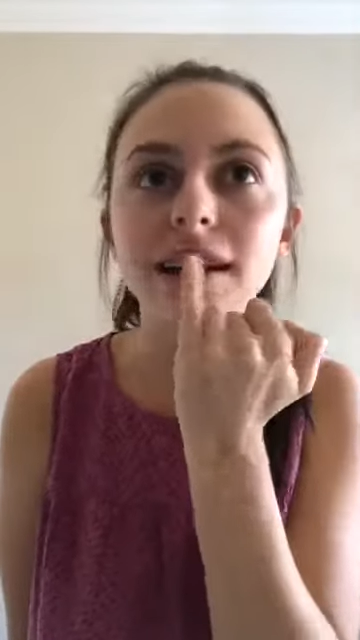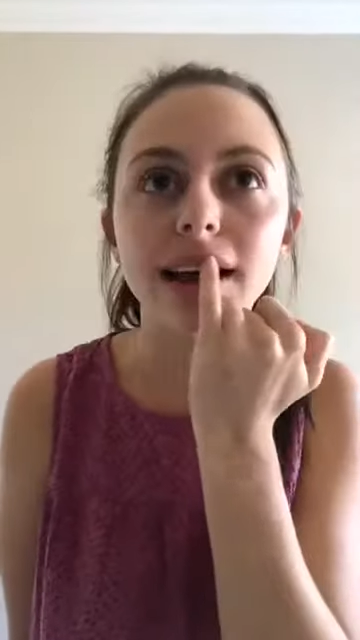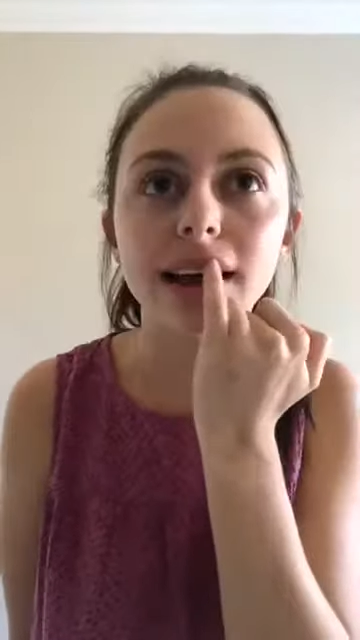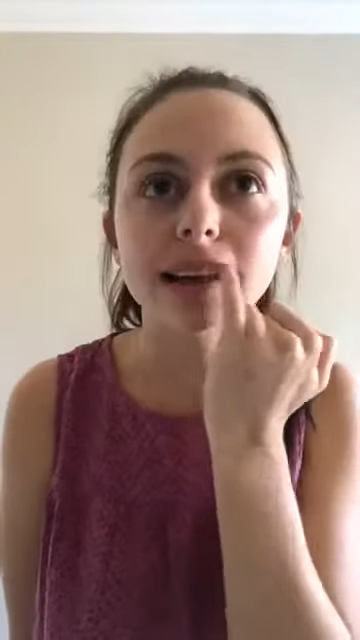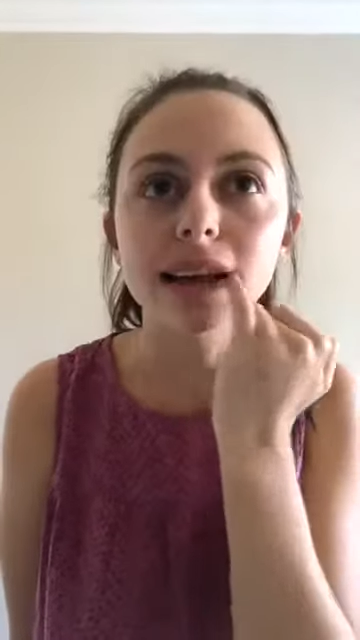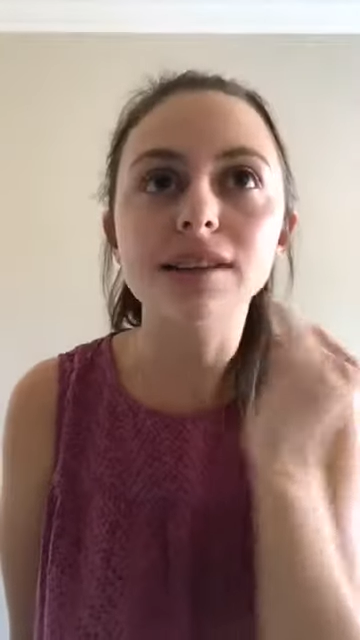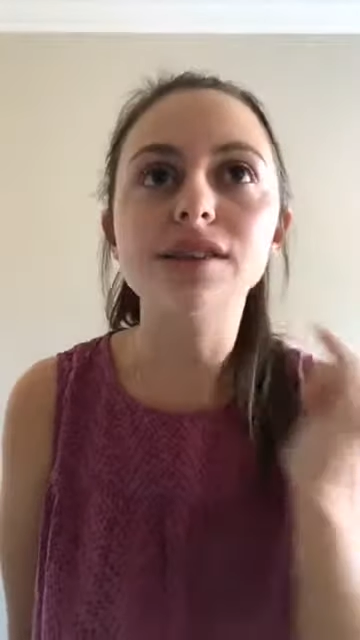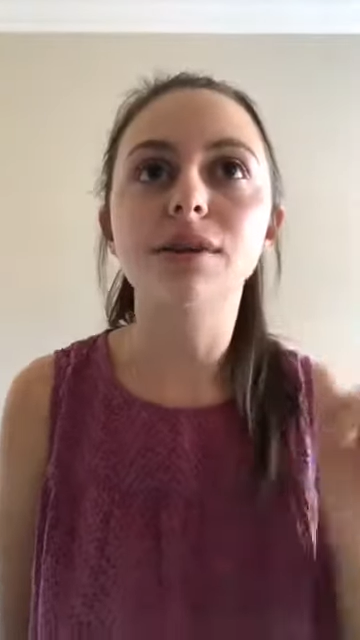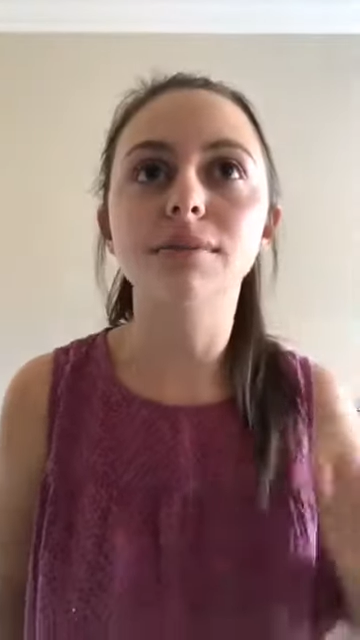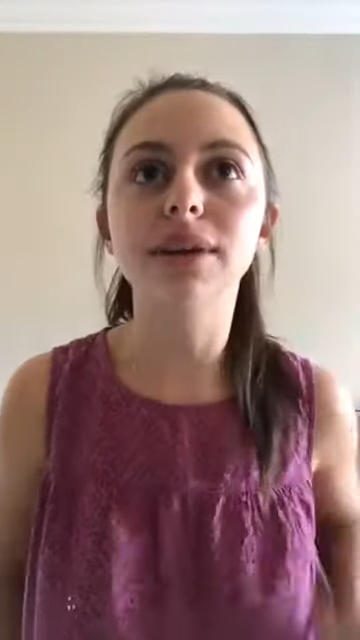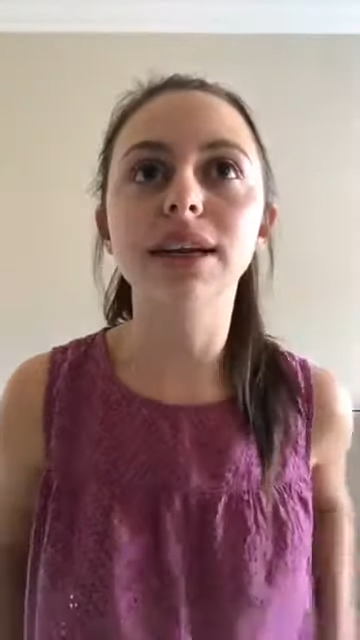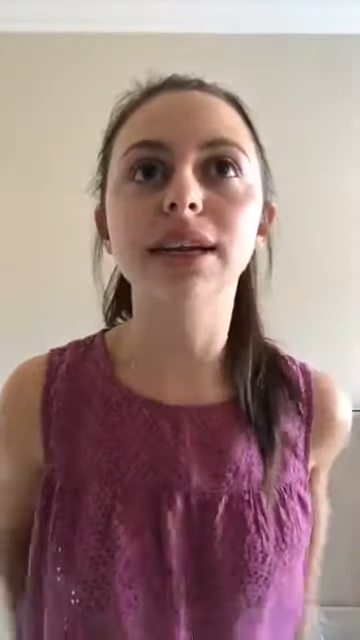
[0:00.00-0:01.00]
and that's
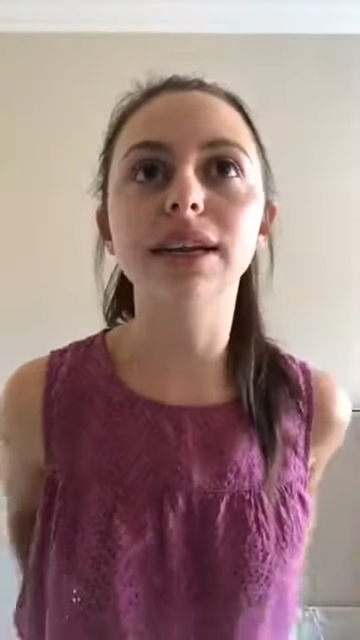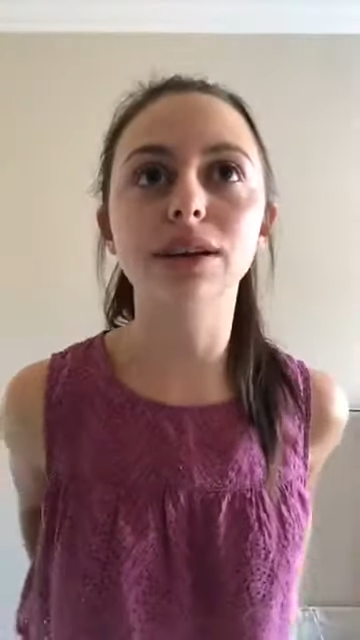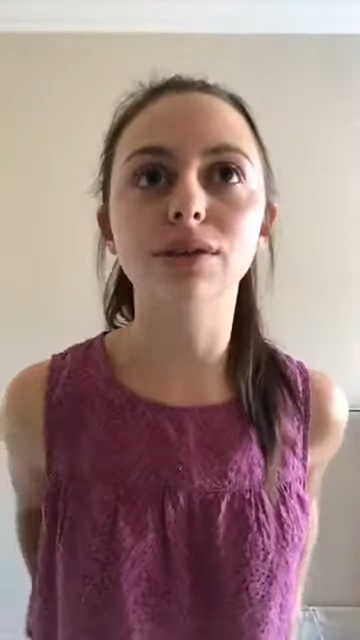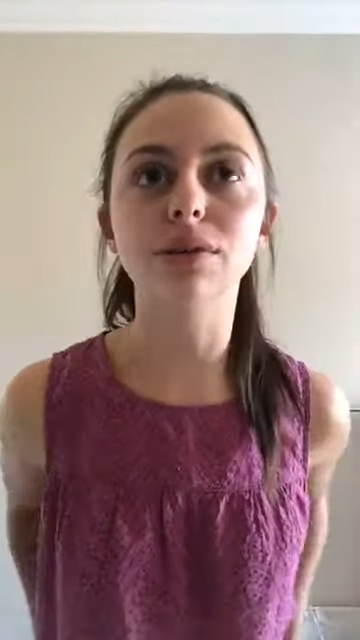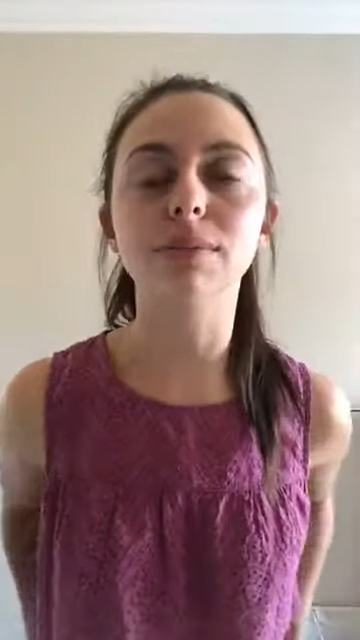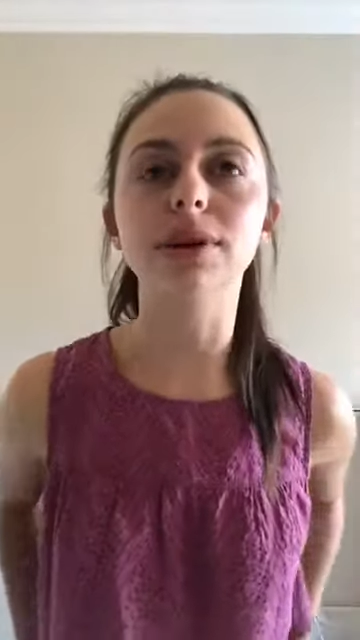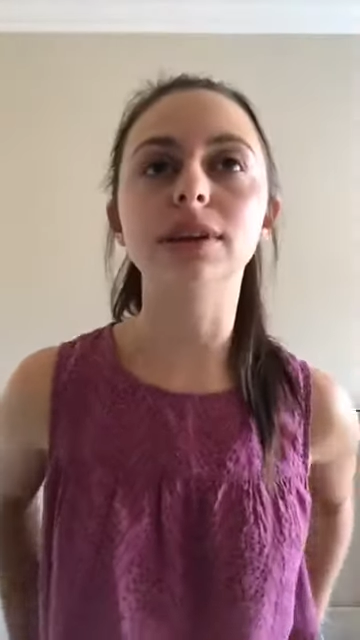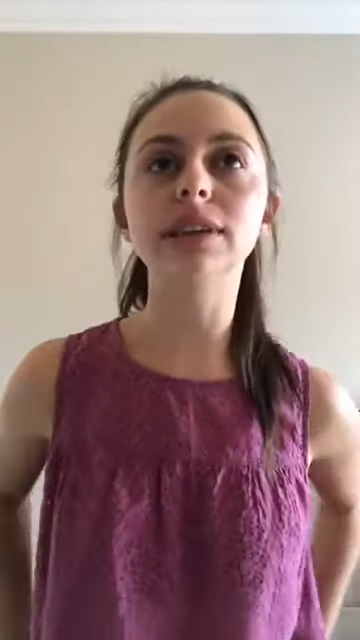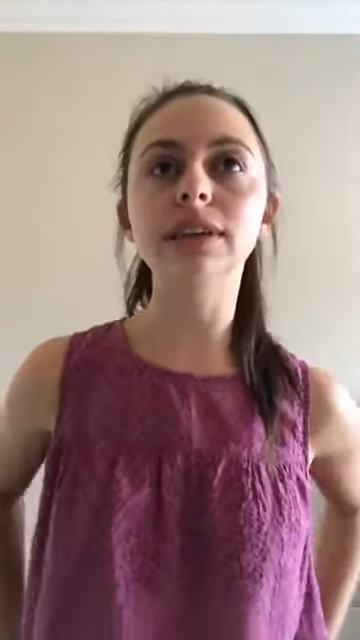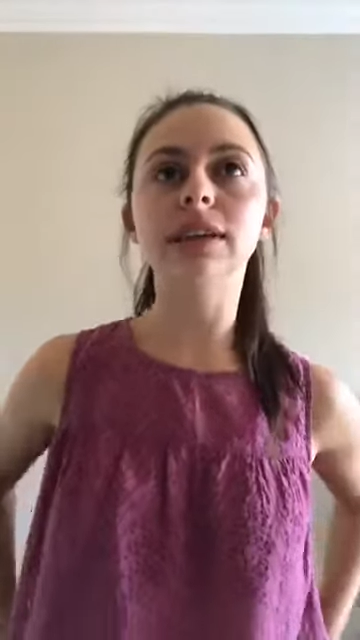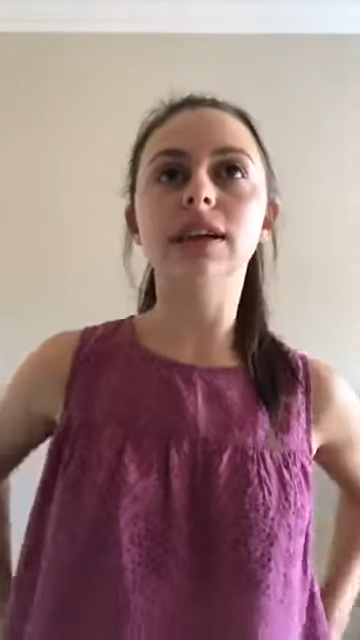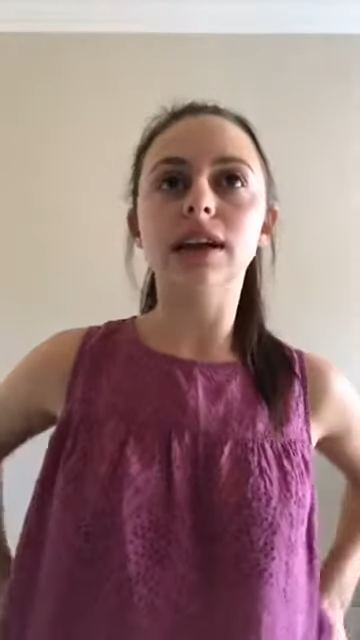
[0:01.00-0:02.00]
completely
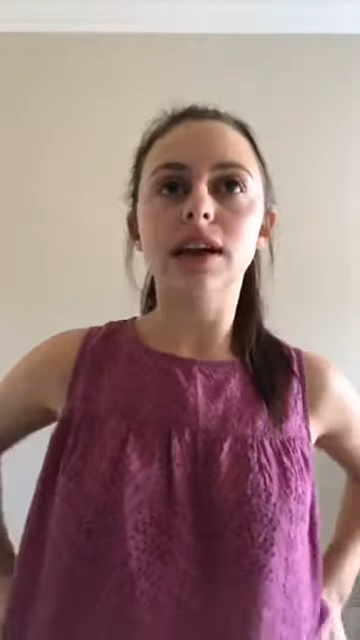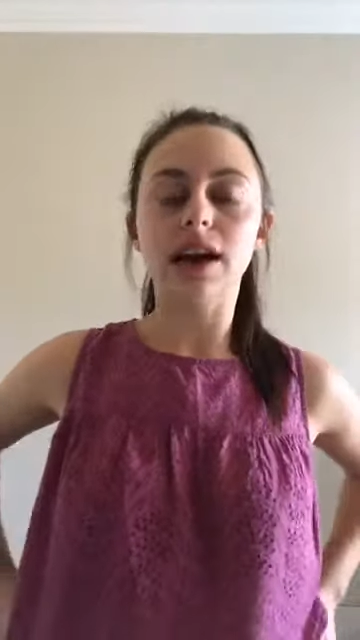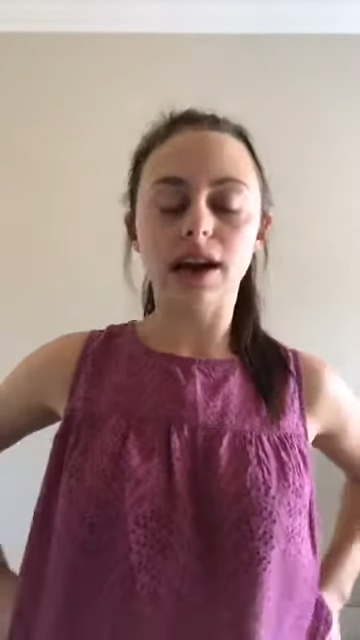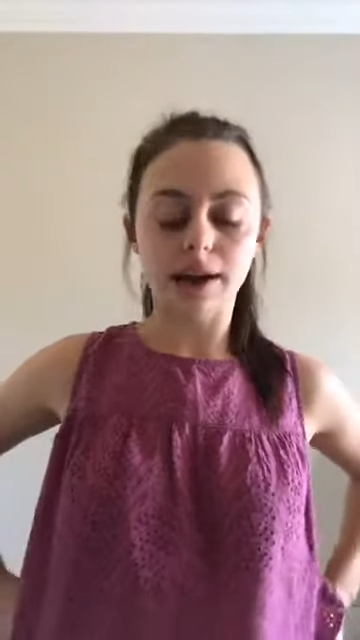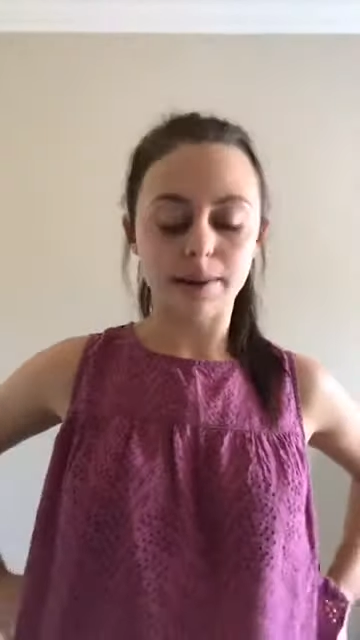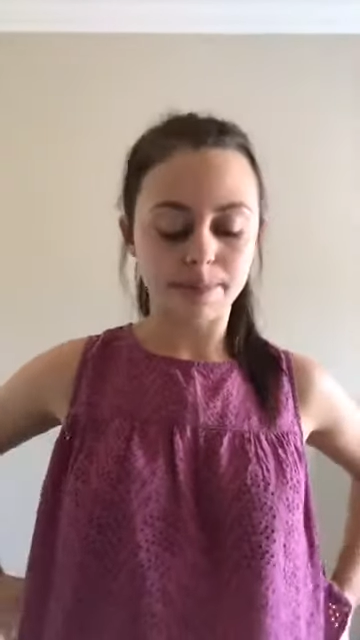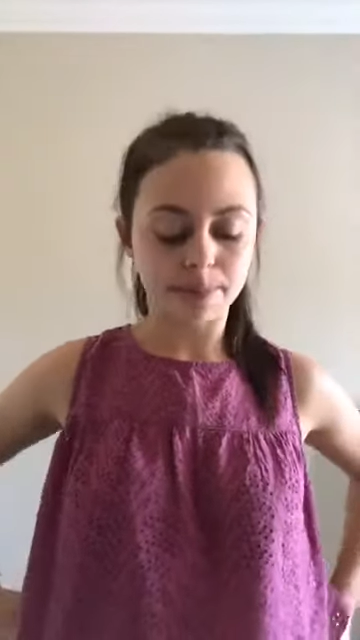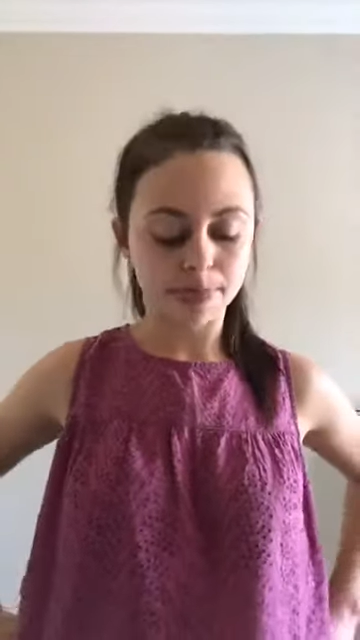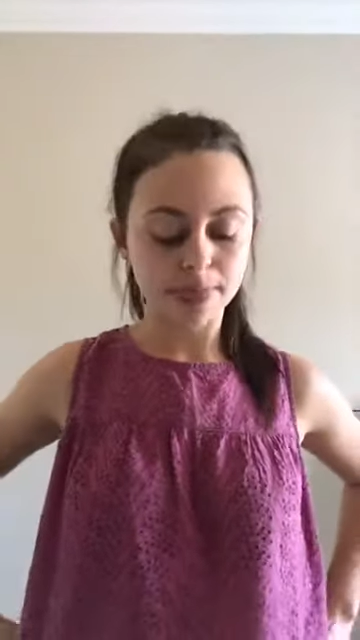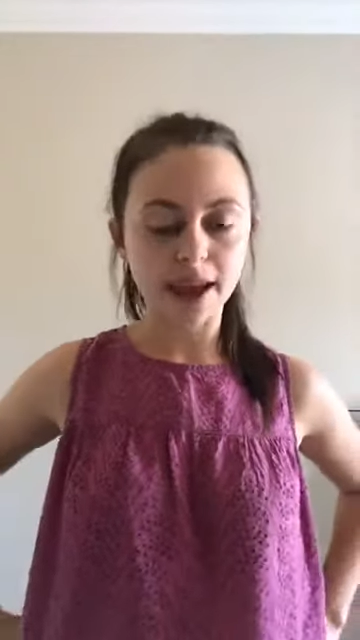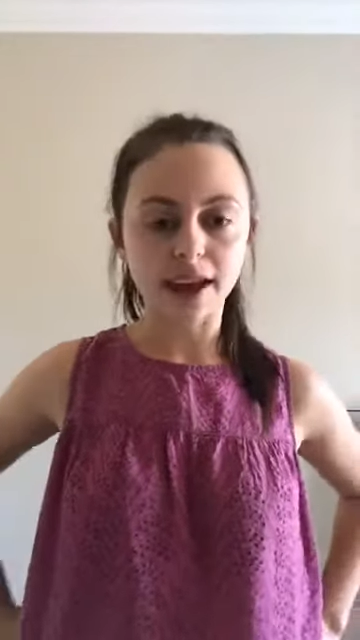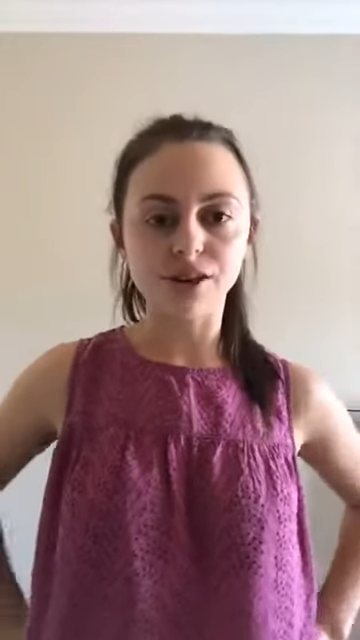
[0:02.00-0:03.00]
normal.
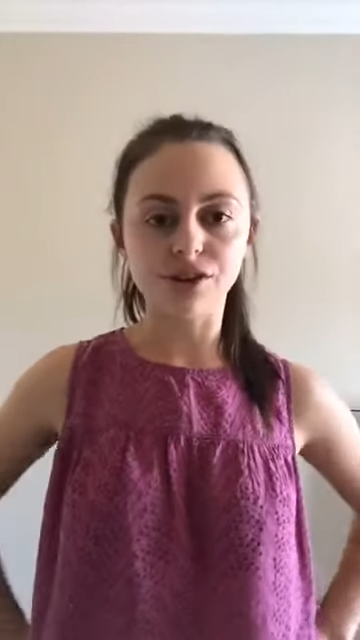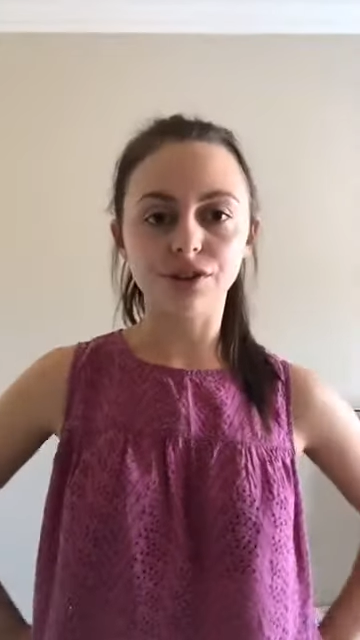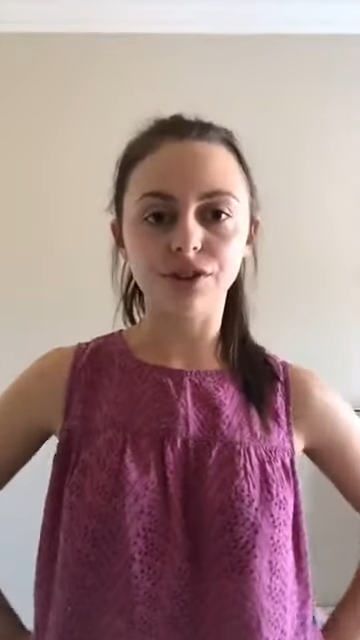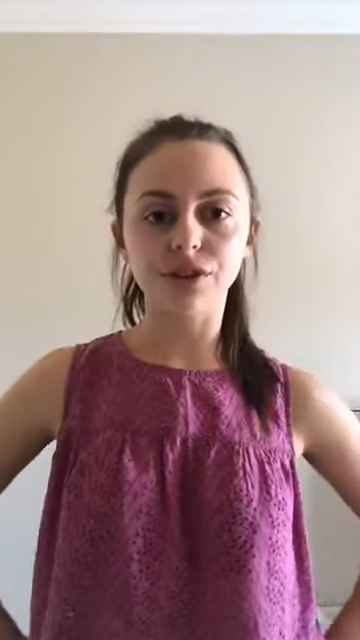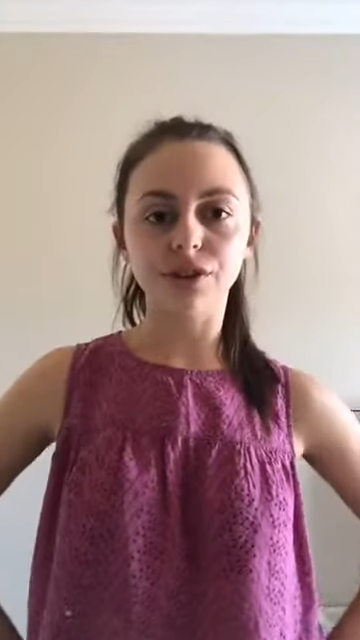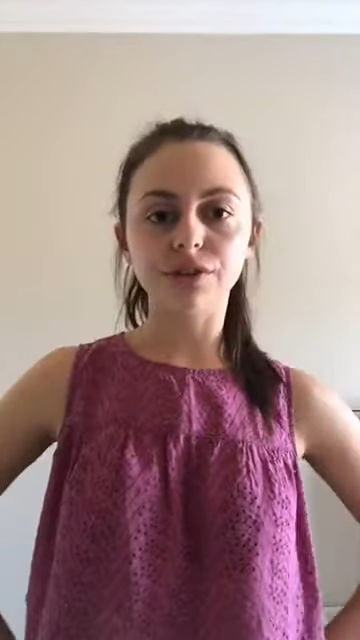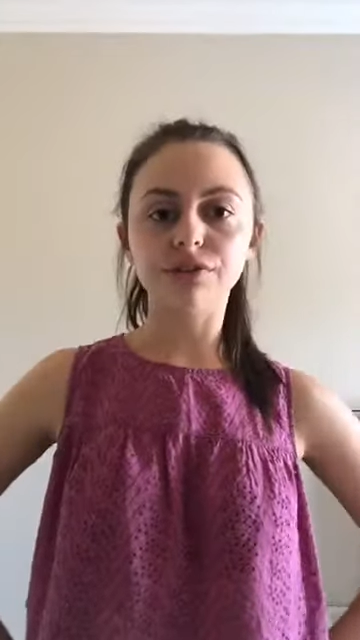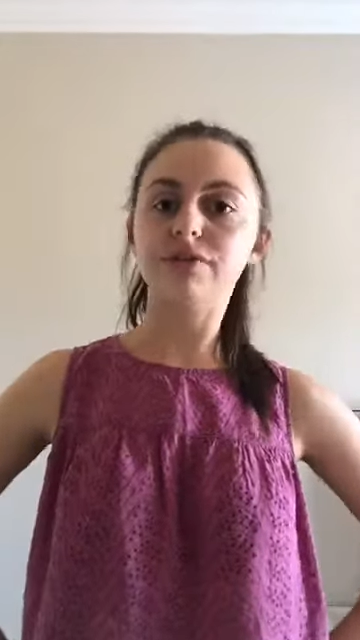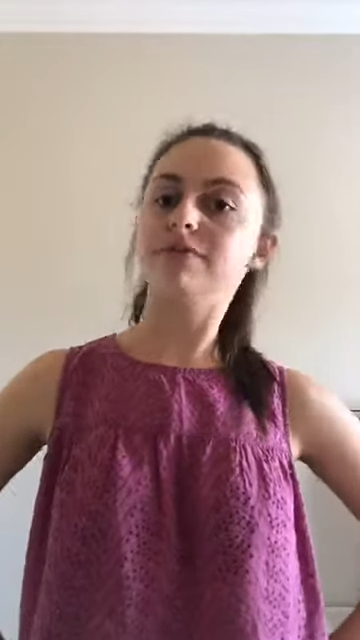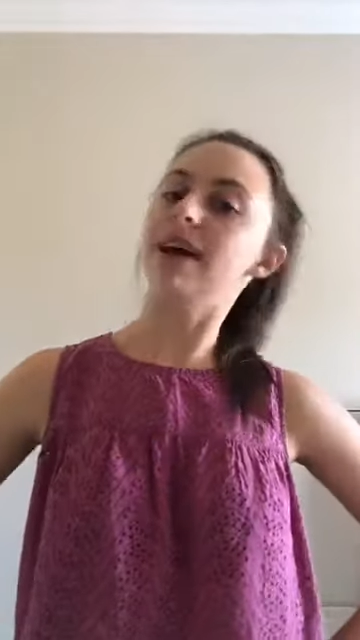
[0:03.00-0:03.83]
I do